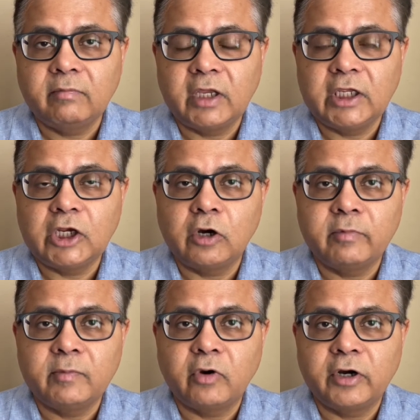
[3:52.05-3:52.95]
many
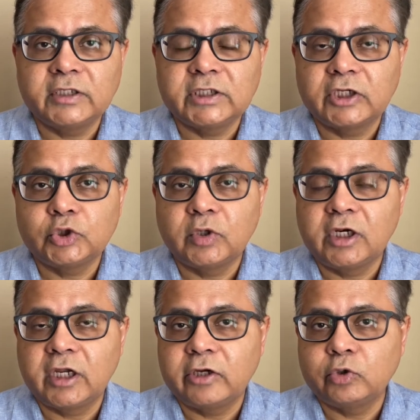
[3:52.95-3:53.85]
government bodies actually
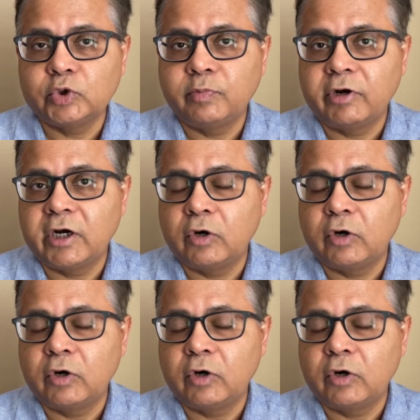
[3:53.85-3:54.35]
like to spread